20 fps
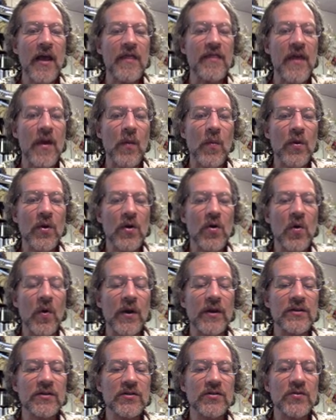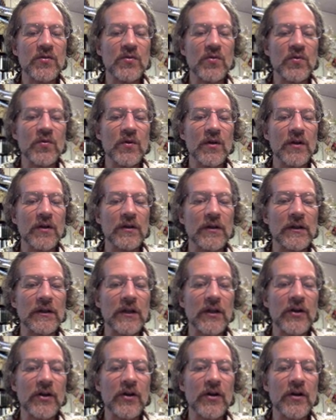Then we're going to
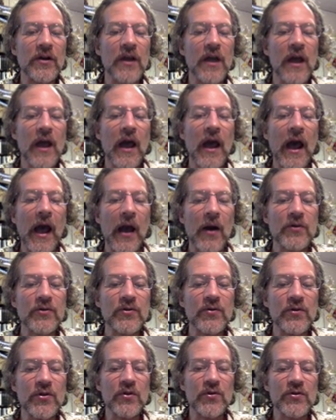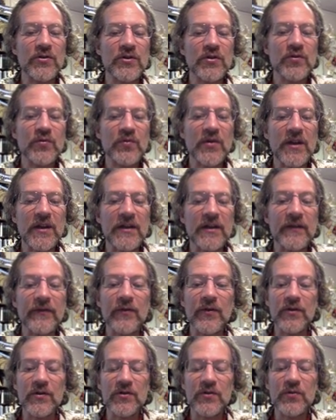learn how to use 3
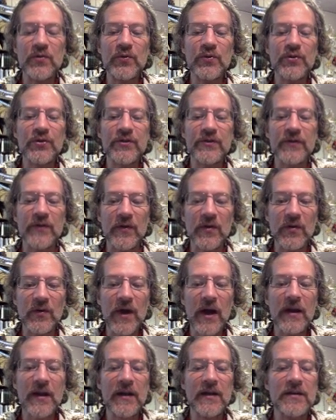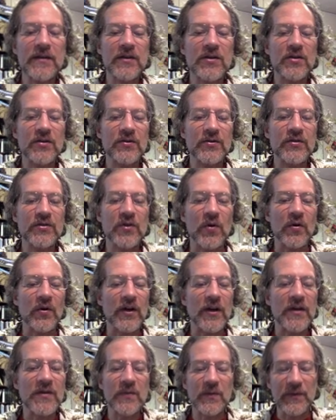different tools for creating digital
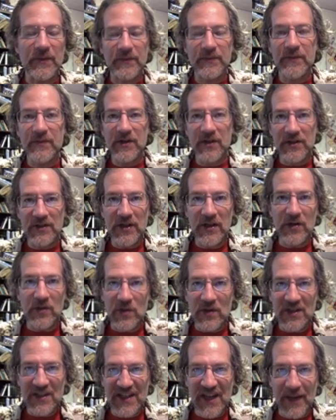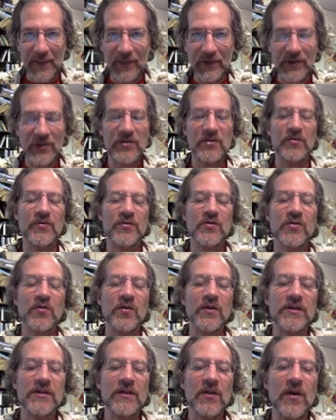stories. We'll continue to sample digital
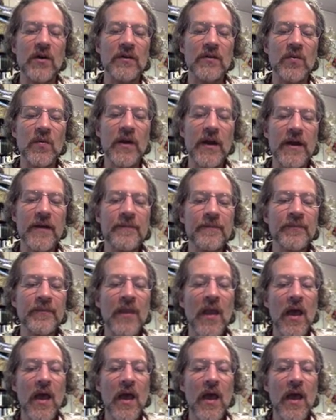stories along the way.